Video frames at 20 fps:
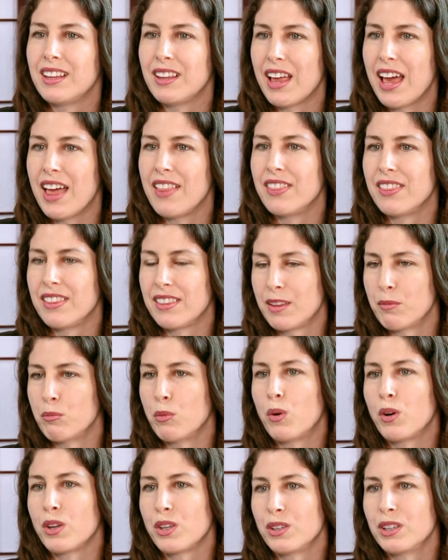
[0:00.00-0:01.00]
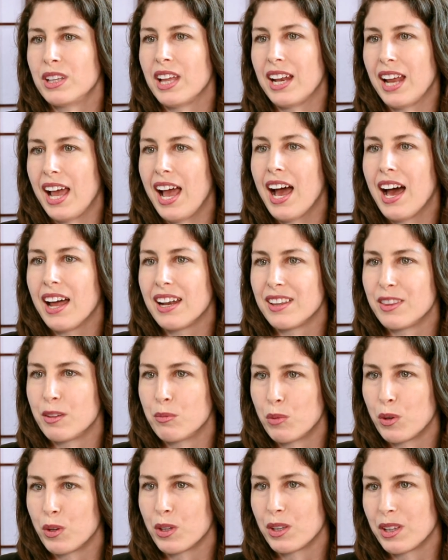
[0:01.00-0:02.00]
and the more you let out and the
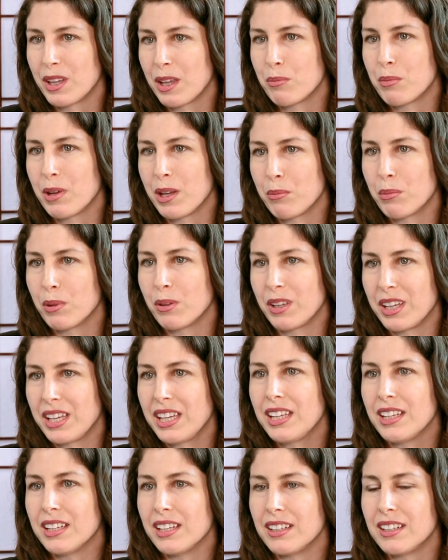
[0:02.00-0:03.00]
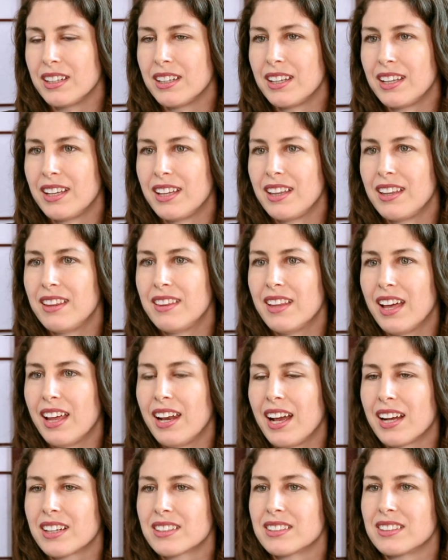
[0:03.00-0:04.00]
more you let people in, that
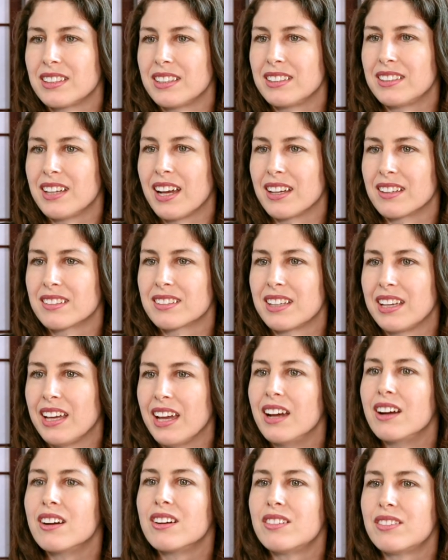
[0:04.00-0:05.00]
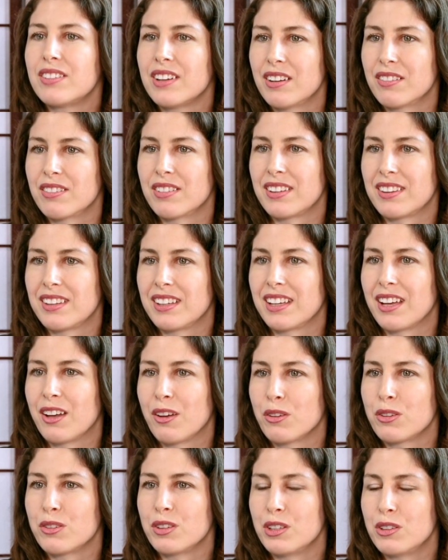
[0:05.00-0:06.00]
actually takes care of everything
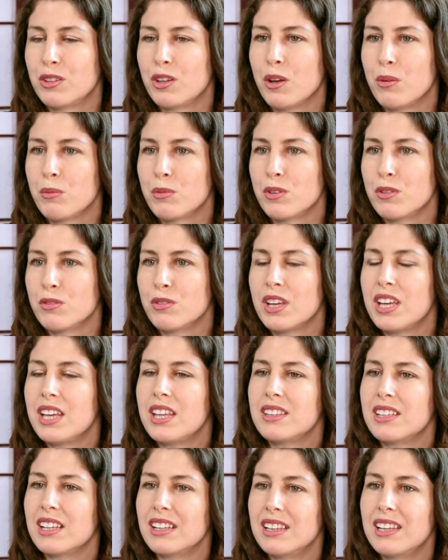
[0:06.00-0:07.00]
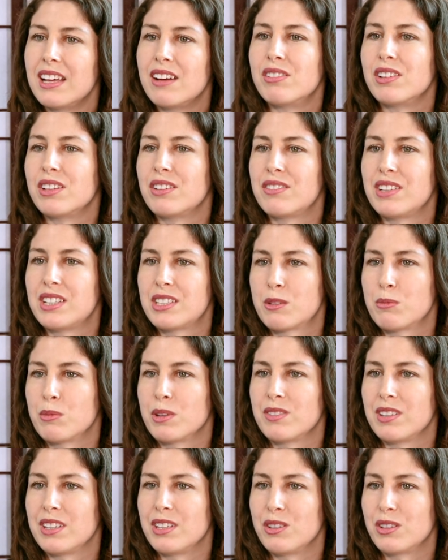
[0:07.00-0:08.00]
else in terms of the level of
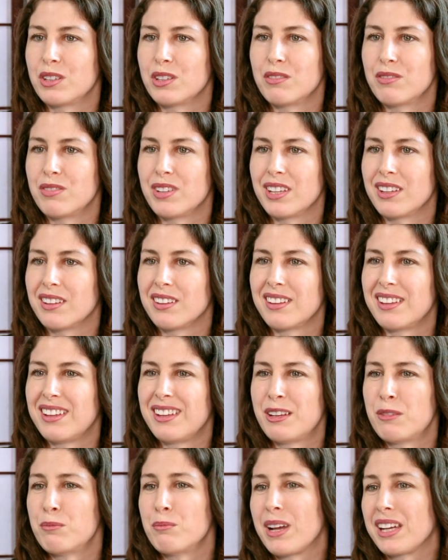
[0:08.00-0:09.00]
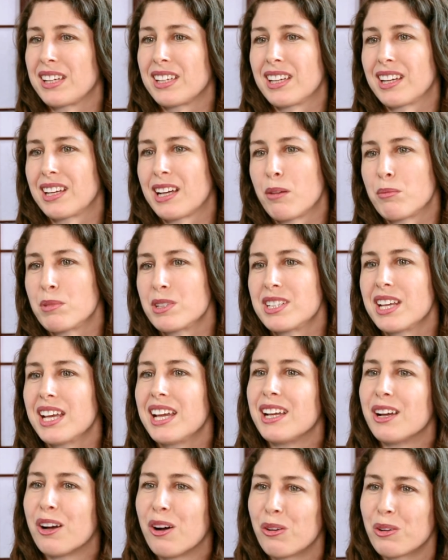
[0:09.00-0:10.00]
intimacy you can feel making a cup of
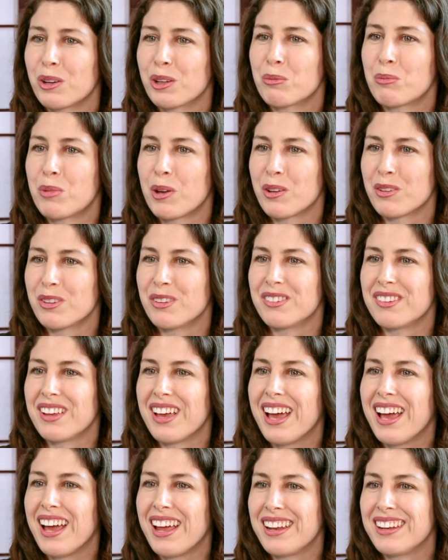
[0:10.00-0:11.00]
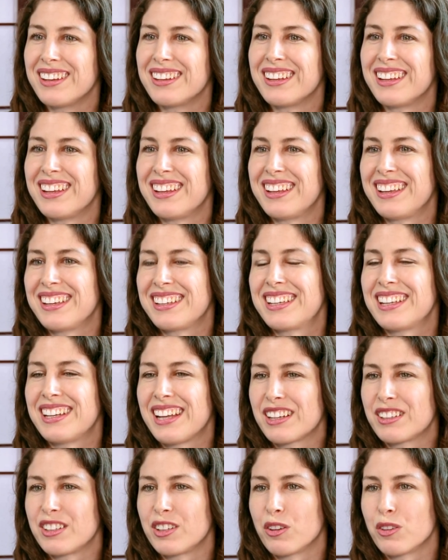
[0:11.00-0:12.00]
tea, holding a person's hand,
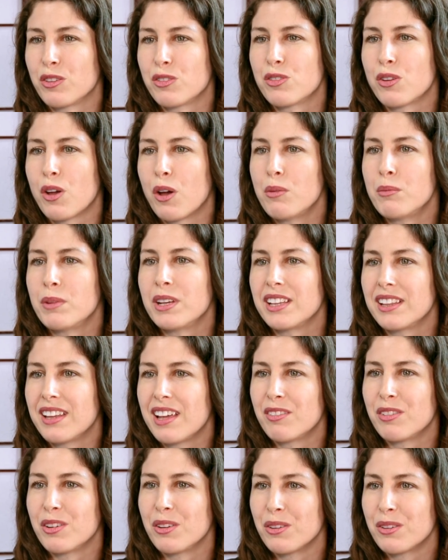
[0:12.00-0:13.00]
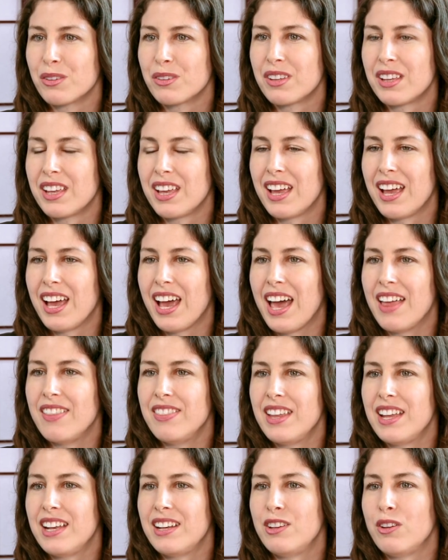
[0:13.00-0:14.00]
connecting on so many levels, and
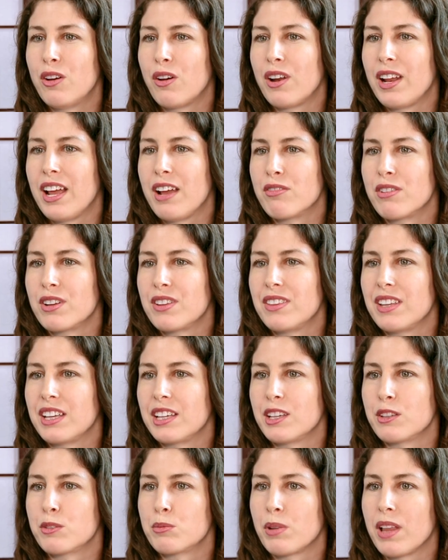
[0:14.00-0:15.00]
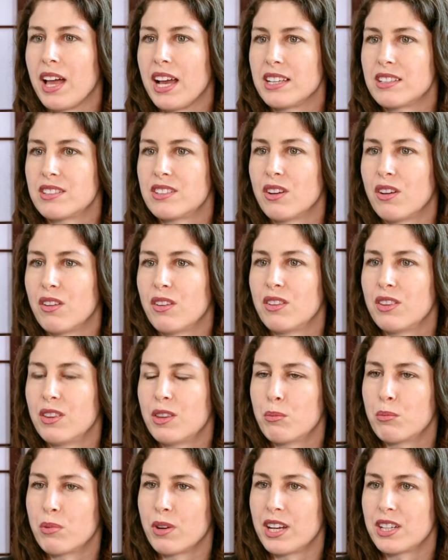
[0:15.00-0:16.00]
then not everything is placed on
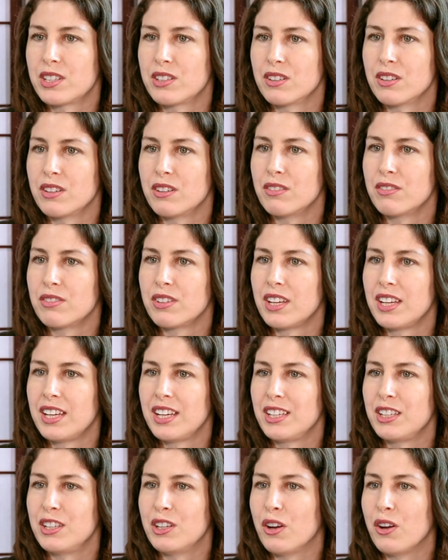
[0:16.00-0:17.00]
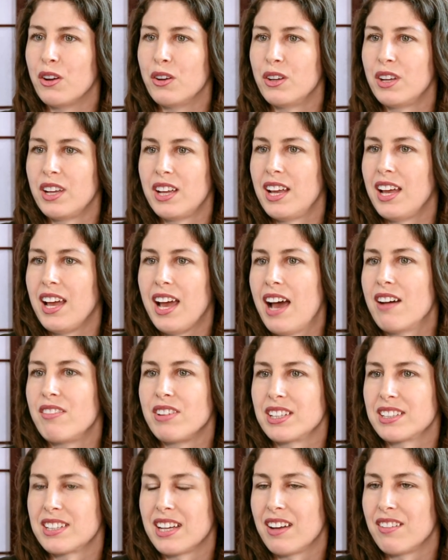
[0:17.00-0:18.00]
the pressure of,
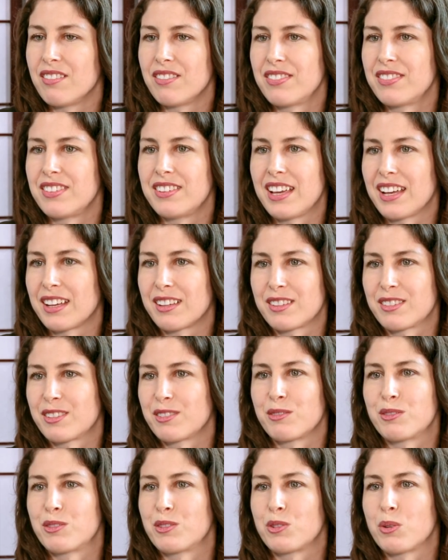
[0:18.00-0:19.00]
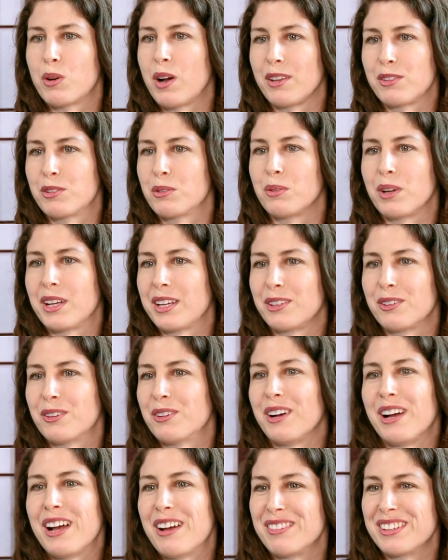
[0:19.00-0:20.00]
having to have sex twice a week,
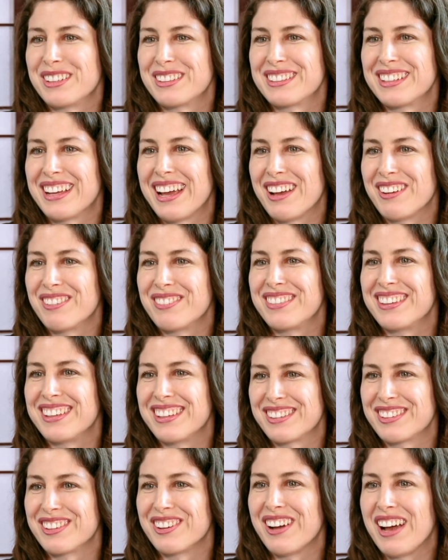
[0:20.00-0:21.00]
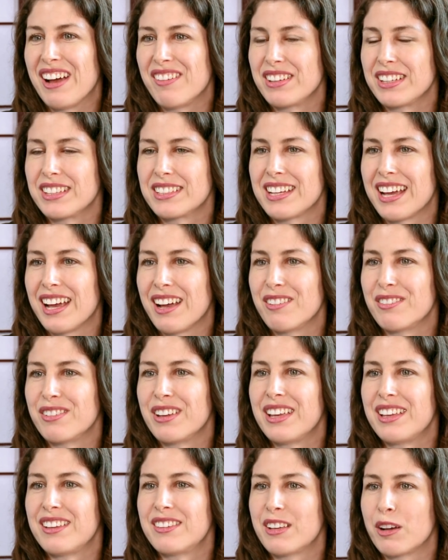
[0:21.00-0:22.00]
or having to have this, or having to have
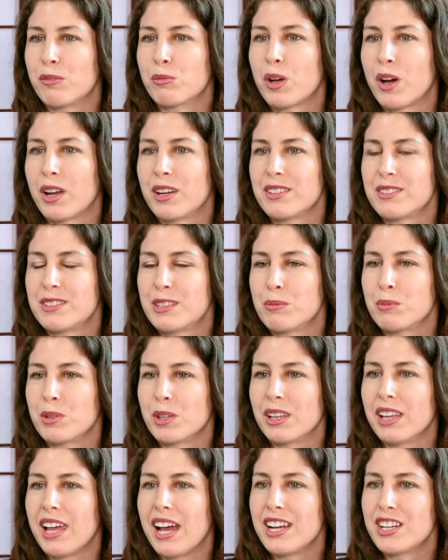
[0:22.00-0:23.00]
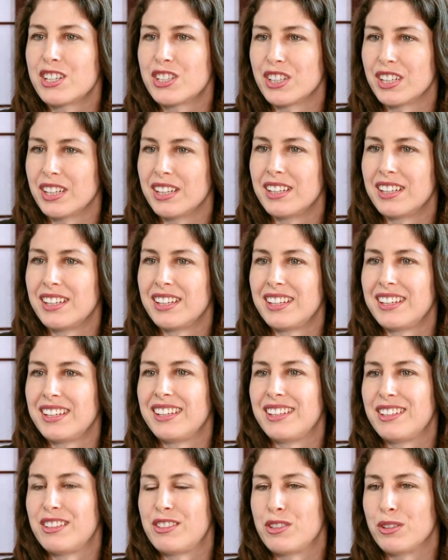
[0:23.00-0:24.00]
some kind of stipulation
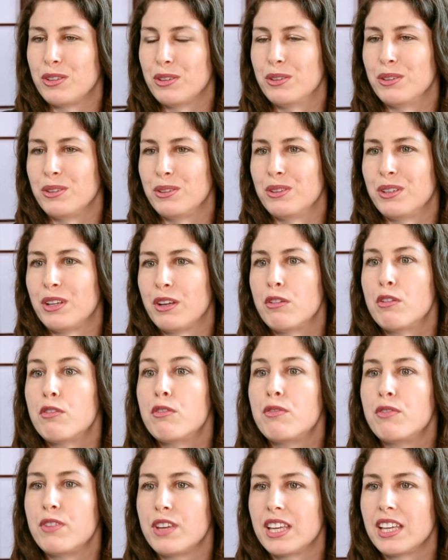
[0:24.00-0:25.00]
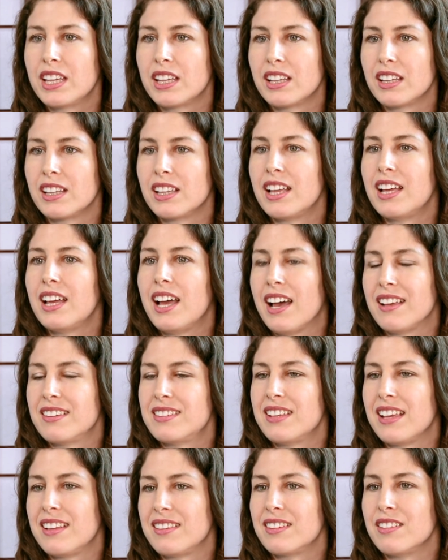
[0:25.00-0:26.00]
to feel a
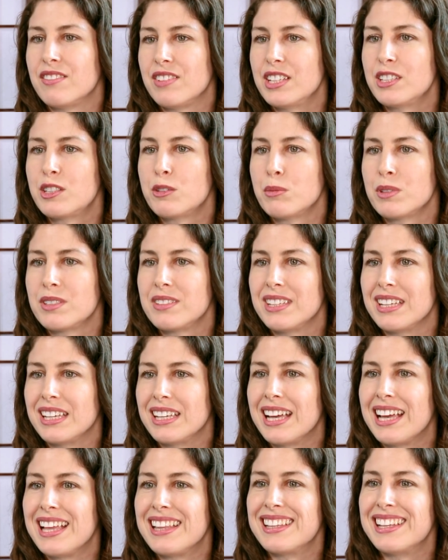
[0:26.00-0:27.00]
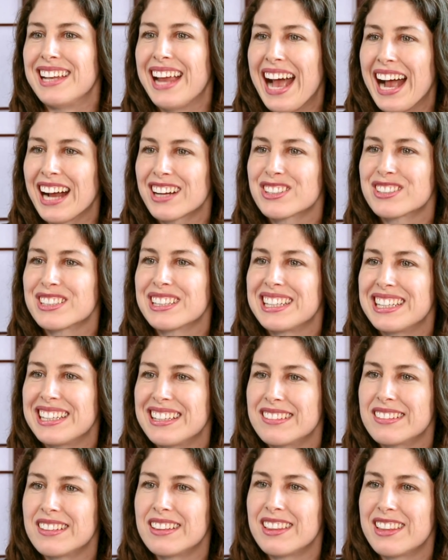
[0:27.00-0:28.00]
sense of intimacy that actually
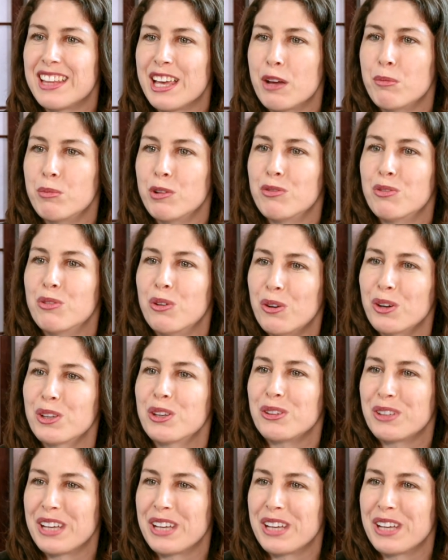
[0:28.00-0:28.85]
isn't there before you